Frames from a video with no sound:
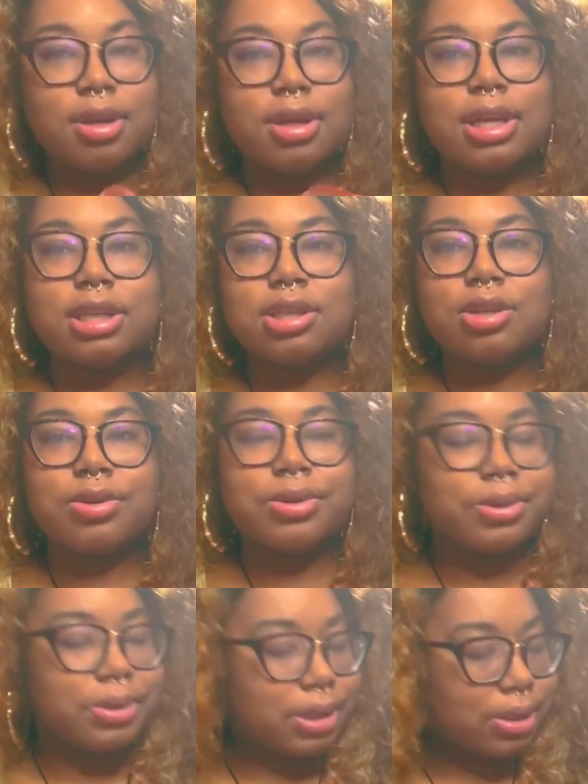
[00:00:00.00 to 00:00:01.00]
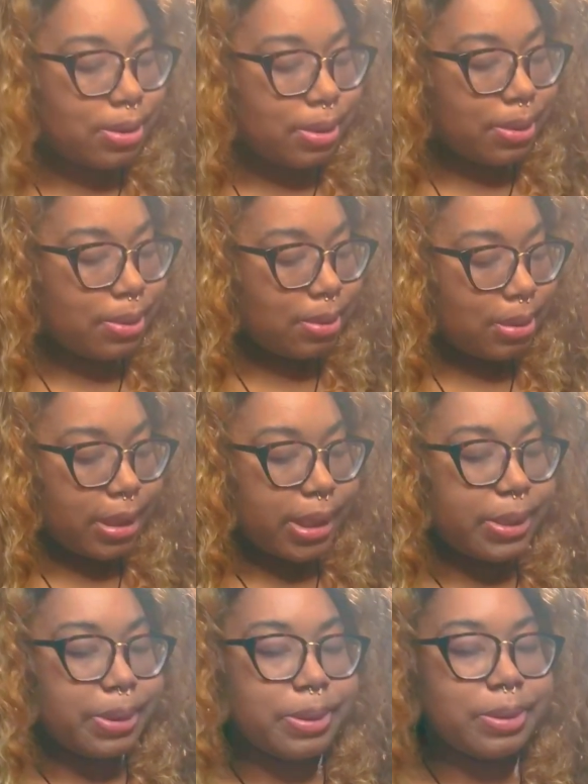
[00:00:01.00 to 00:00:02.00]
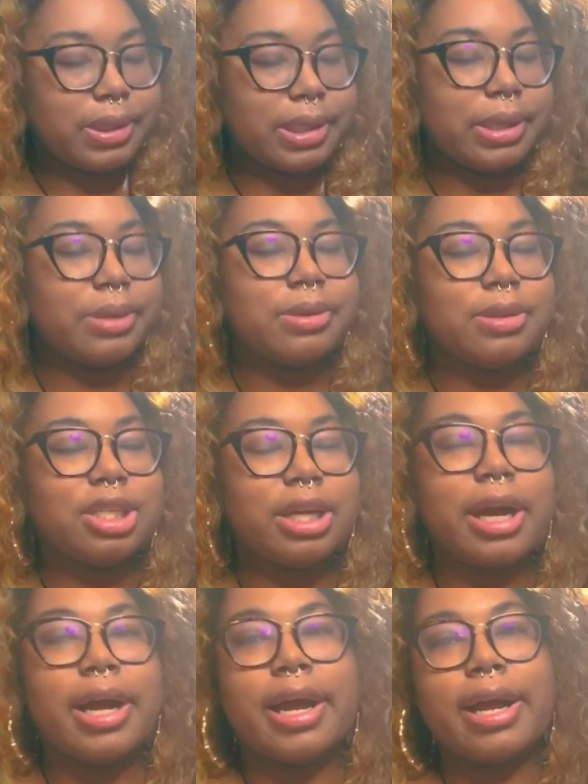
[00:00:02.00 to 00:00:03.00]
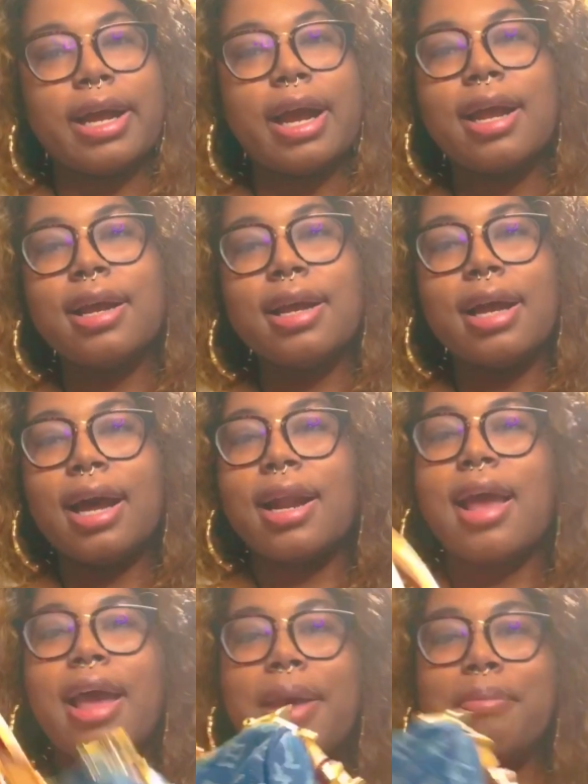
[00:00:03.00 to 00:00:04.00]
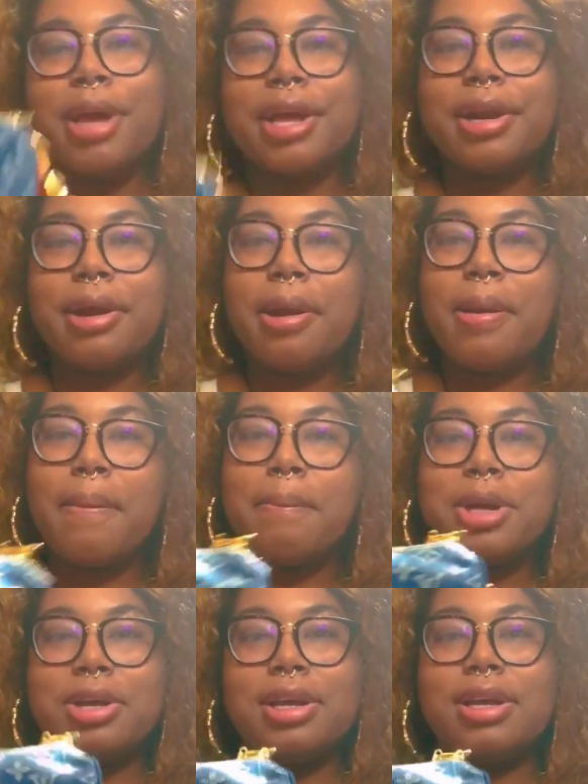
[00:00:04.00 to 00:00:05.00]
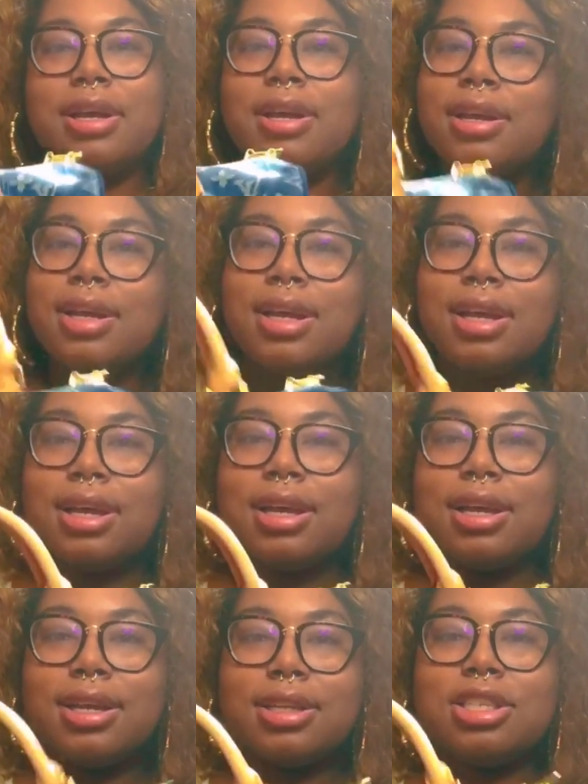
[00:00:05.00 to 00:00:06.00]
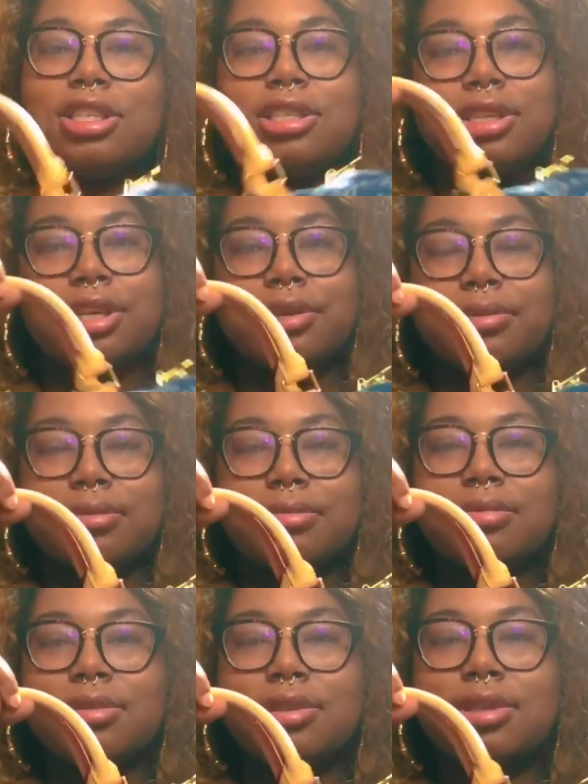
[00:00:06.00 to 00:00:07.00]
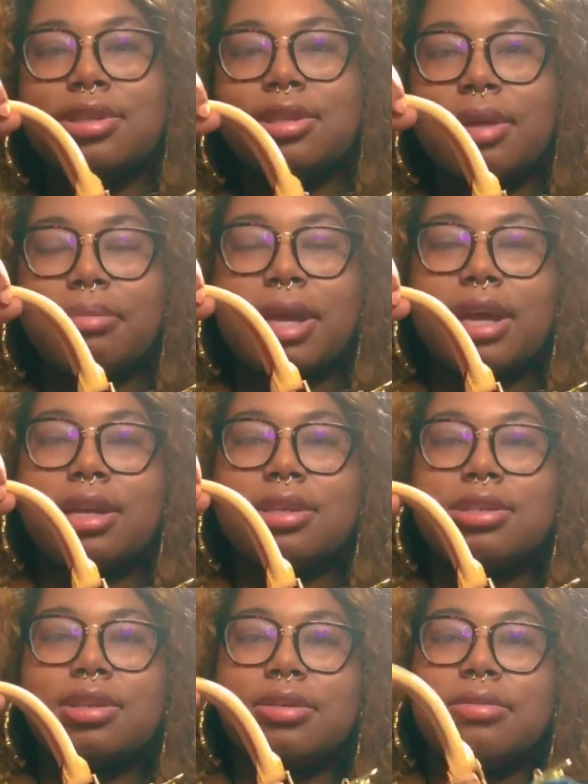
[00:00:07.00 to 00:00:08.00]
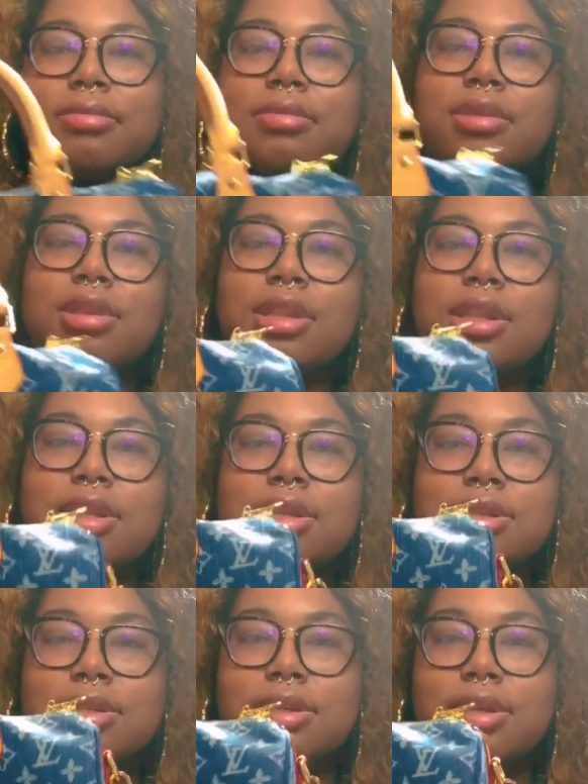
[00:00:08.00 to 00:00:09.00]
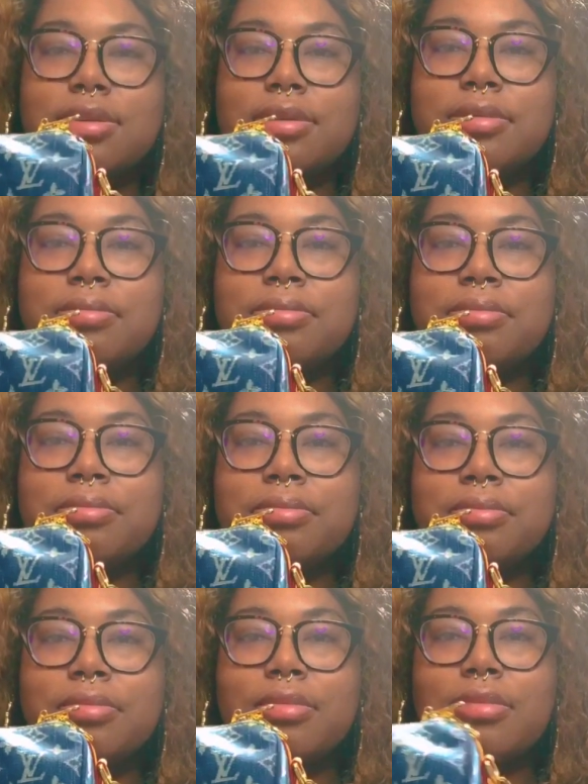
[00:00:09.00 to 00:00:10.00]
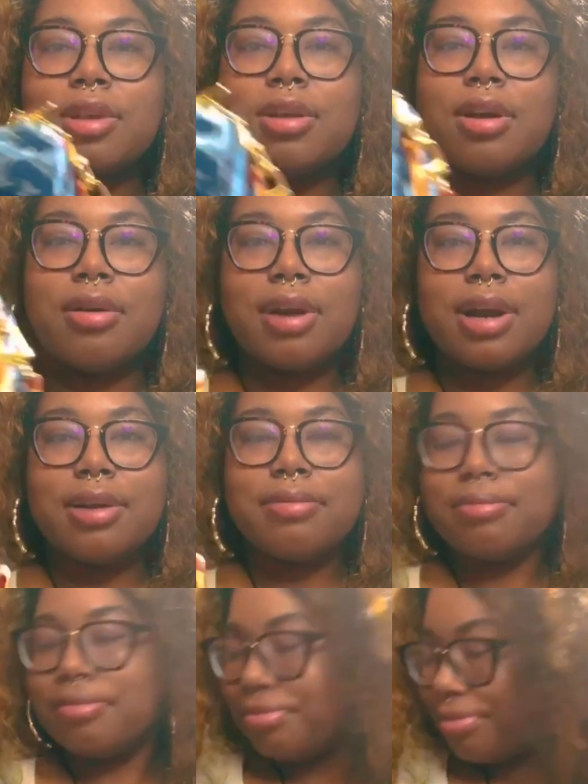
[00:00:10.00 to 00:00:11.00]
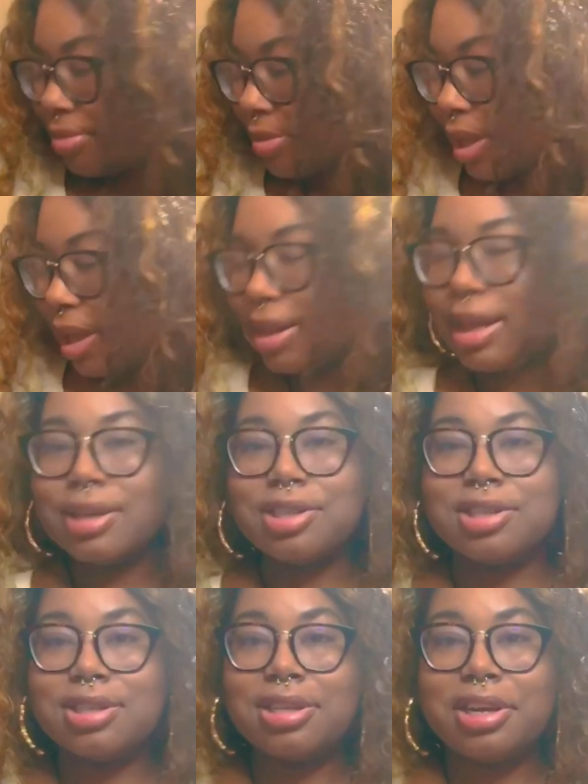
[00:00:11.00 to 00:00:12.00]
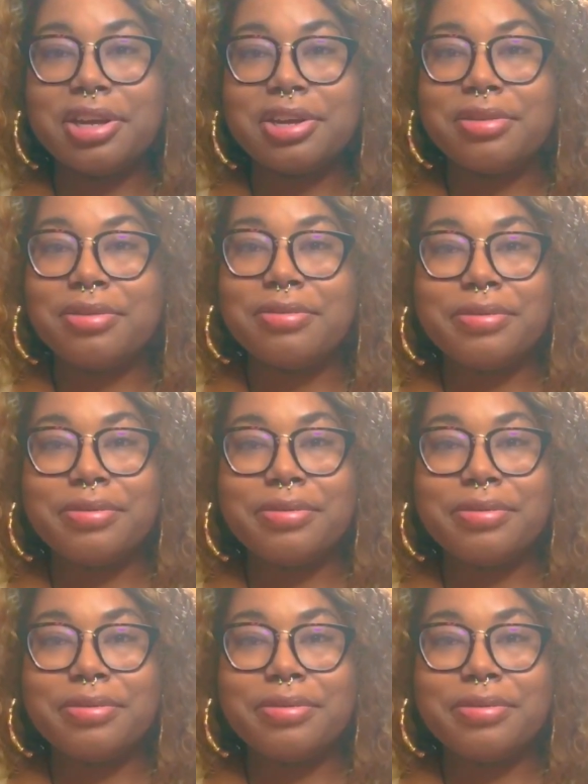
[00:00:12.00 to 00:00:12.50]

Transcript: it's cool. It's cool. She cool. She cool. She alright. I don't. I don't have better, but she's cute. She's not bad. So this is it. All right and that's just the end of the